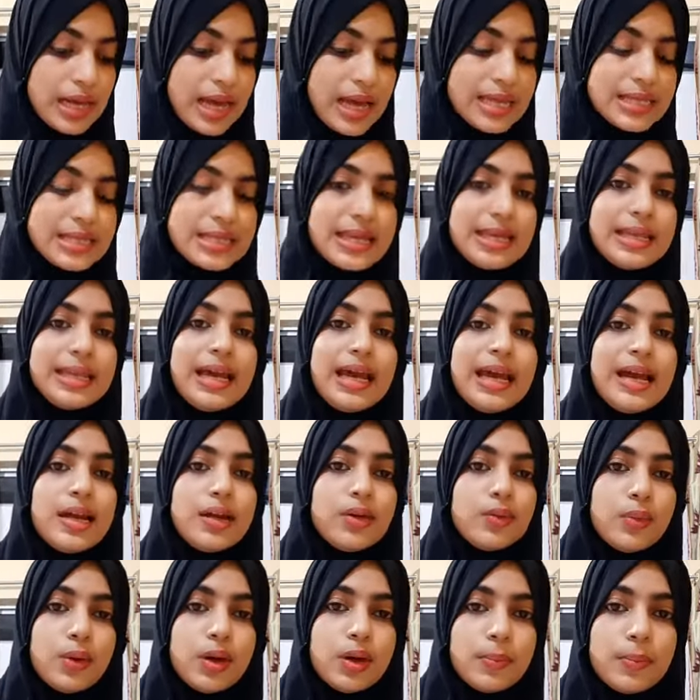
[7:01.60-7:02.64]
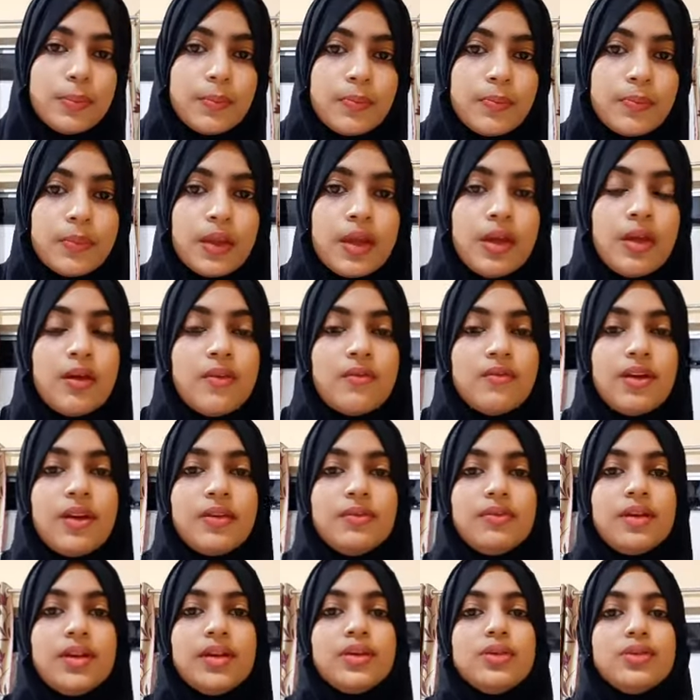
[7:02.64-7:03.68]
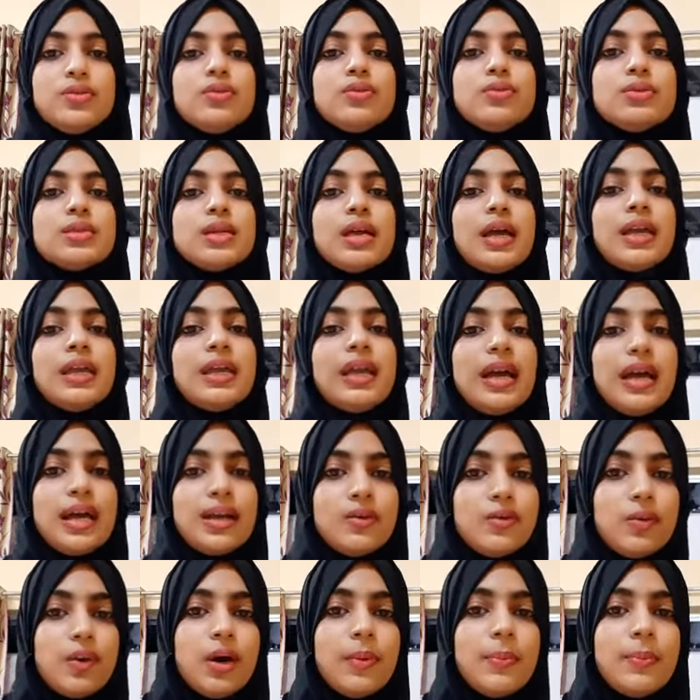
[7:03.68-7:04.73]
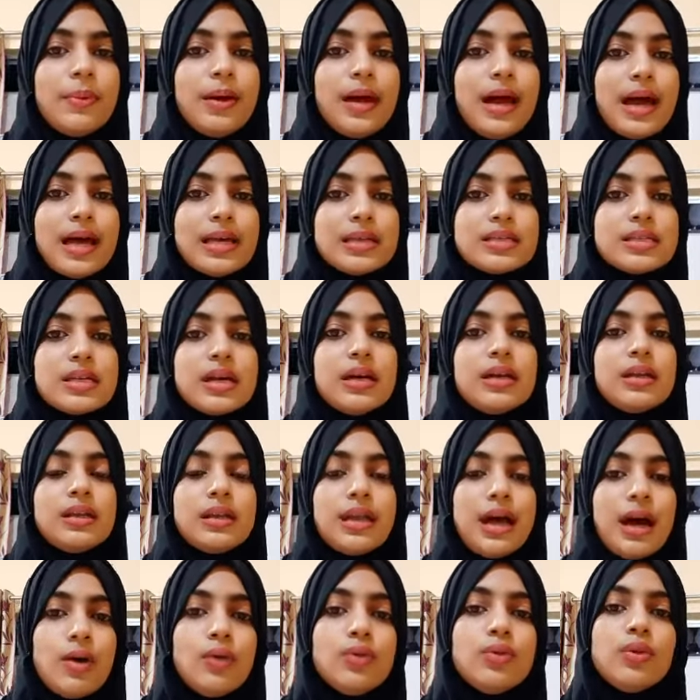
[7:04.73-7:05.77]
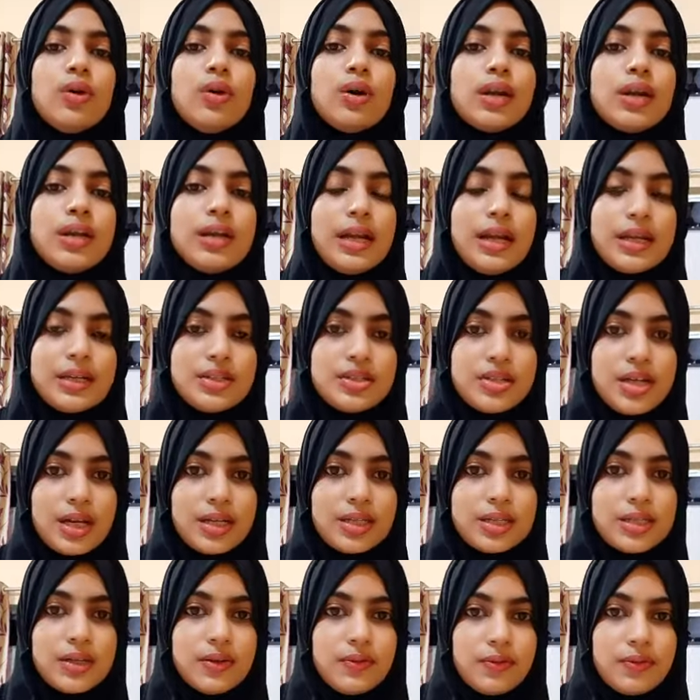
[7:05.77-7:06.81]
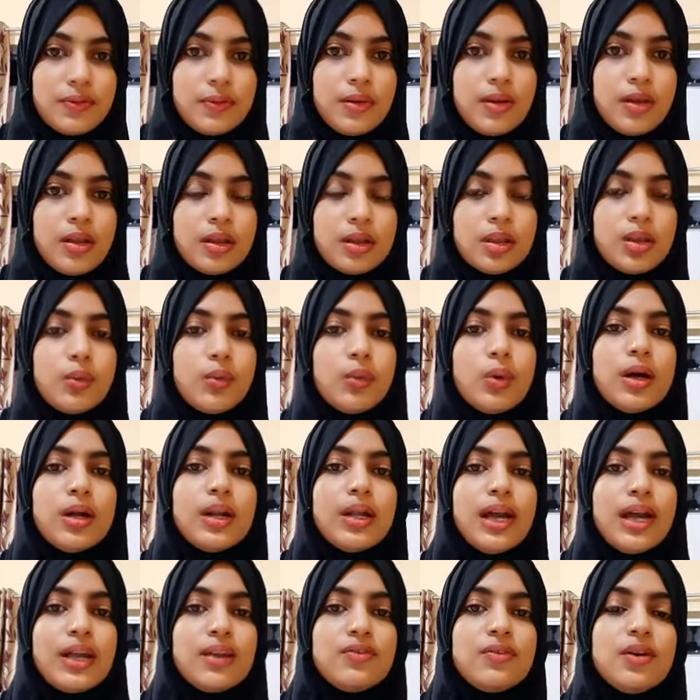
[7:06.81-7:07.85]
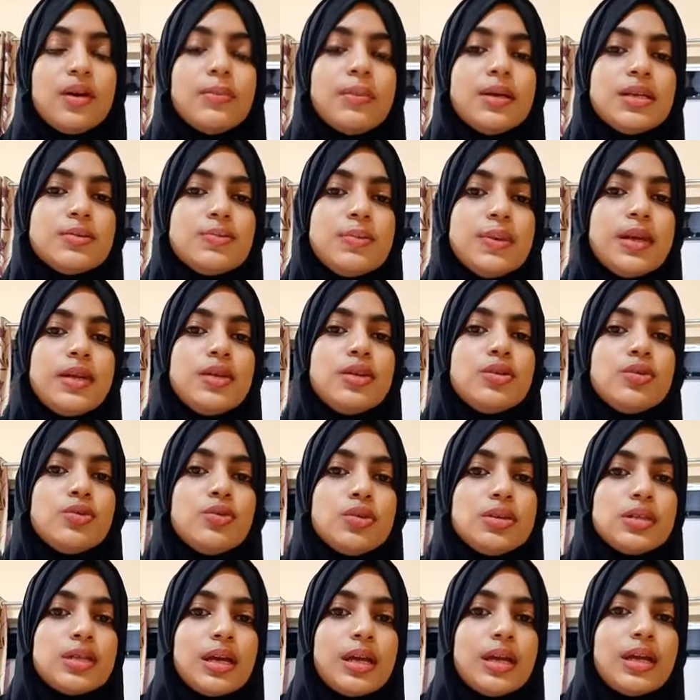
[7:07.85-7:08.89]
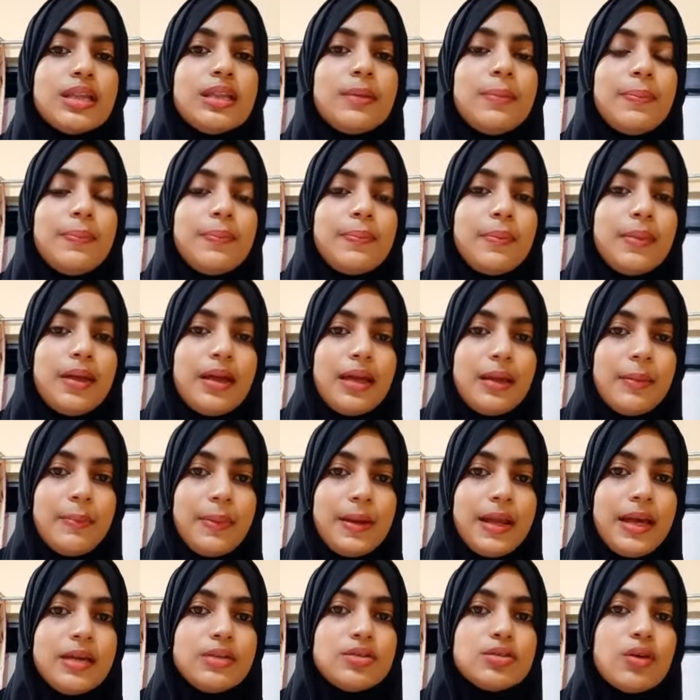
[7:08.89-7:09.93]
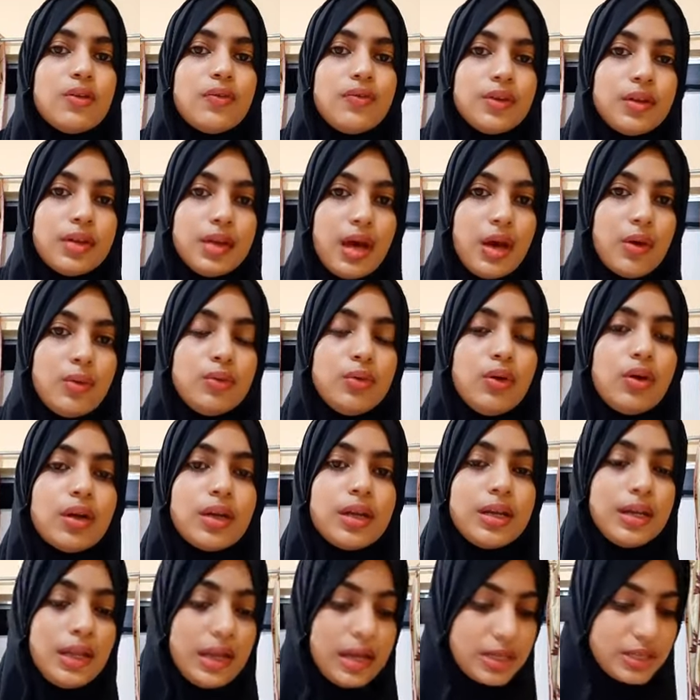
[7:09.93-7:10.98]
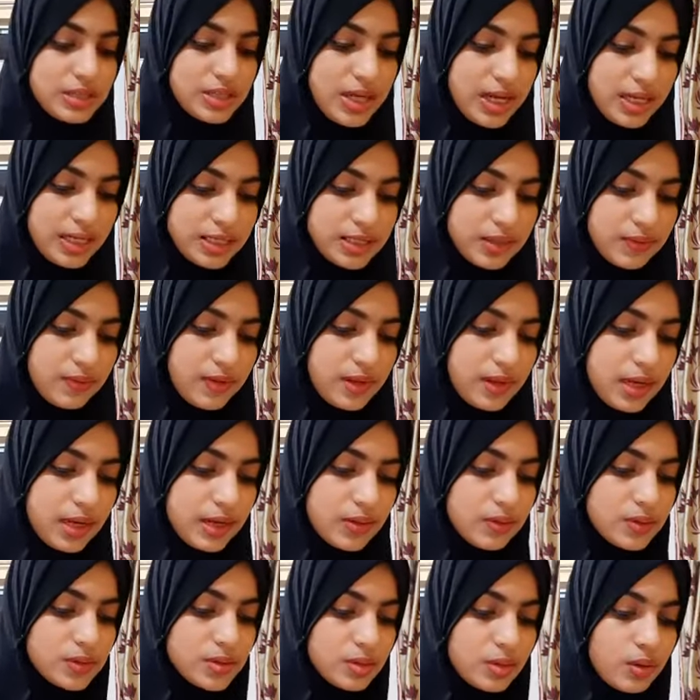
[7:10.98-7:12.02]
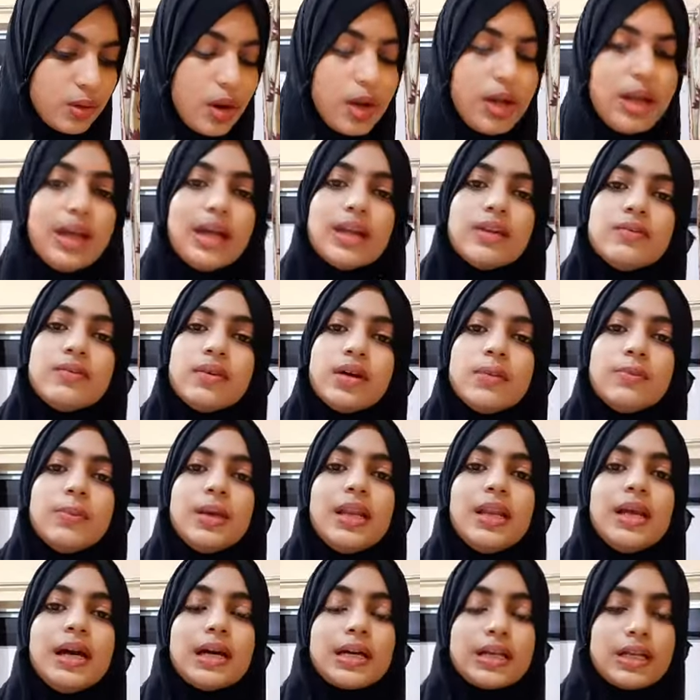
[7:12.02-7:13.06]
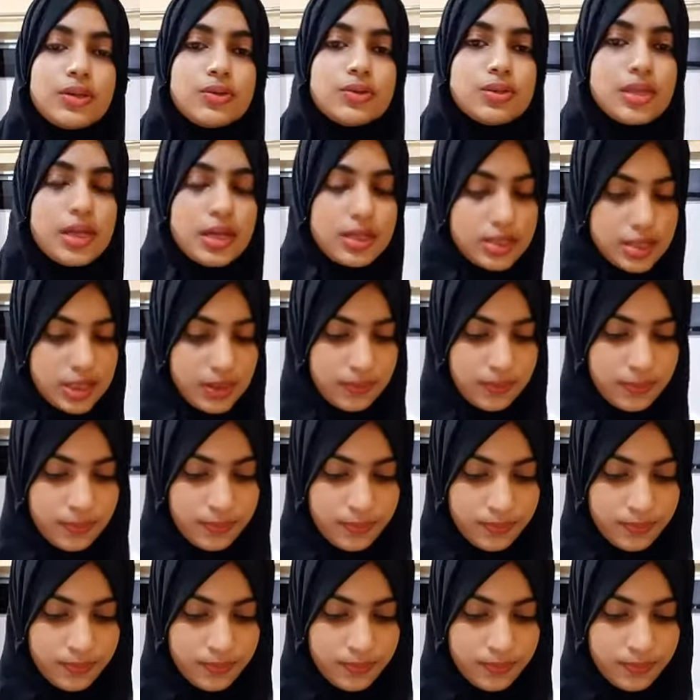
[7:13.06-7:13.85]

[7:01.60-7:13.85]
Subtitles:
as an adverb. When we use an adverb as a noun or an adjective, the word adverb is being used in the place of a noun or an adjective, it is called adverbial accusative.